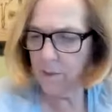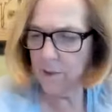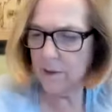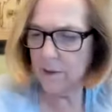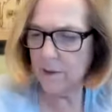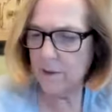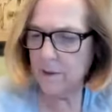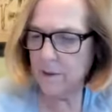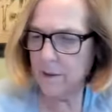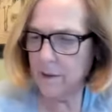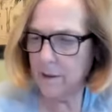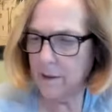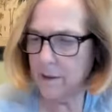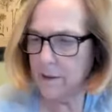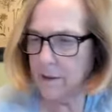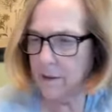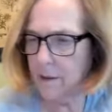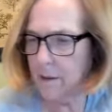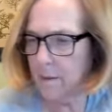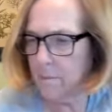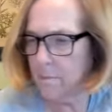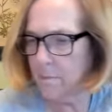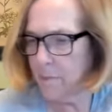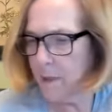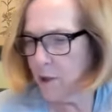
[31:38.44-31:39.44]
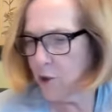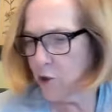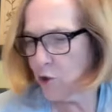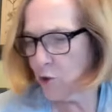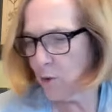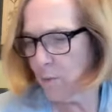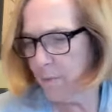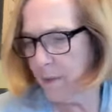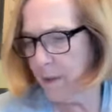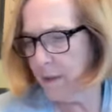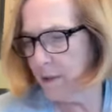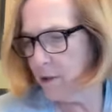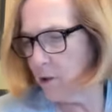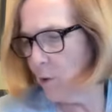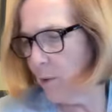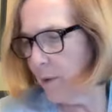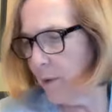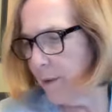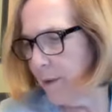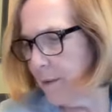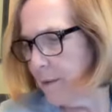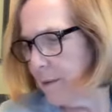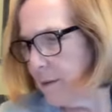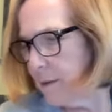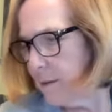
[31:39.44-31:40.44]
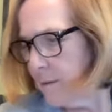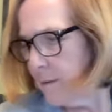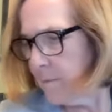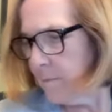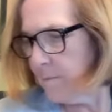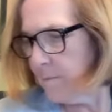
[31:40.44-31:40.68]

one, let's get a measurement on it.